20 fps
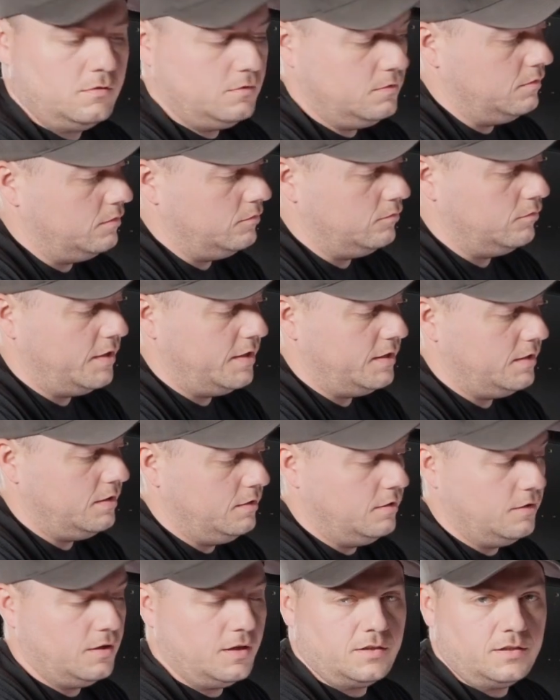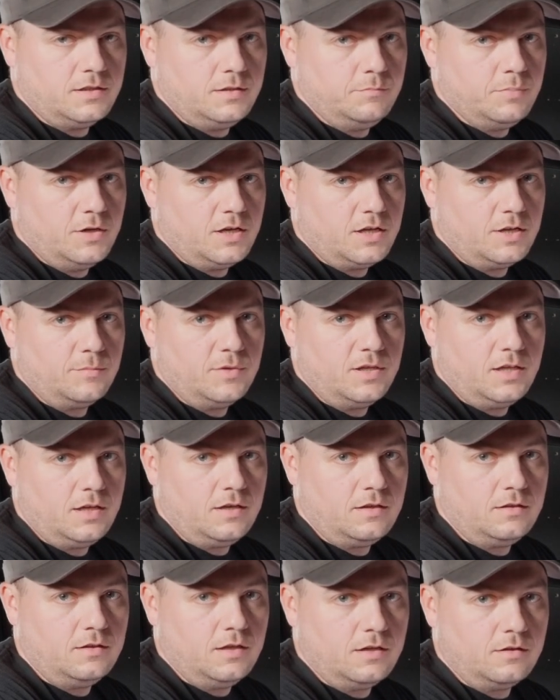Right here at the bottom of the
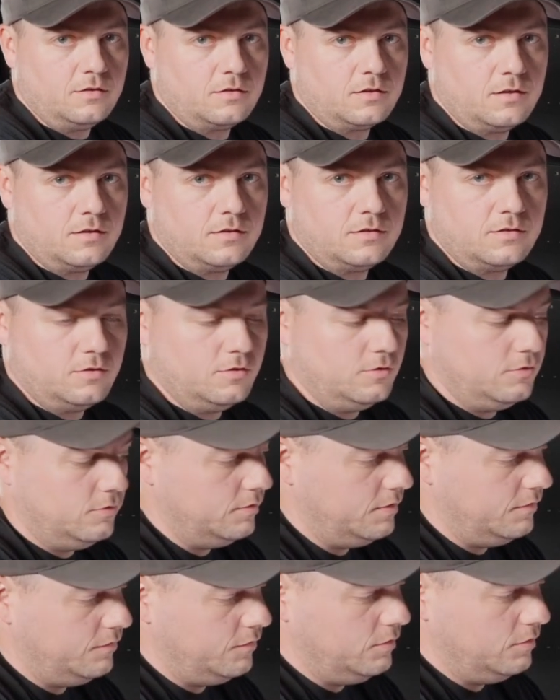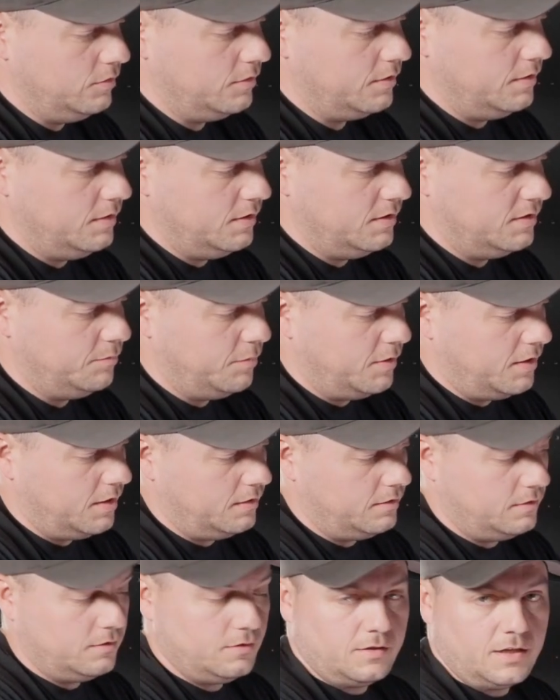headliner console, if you look in this spot,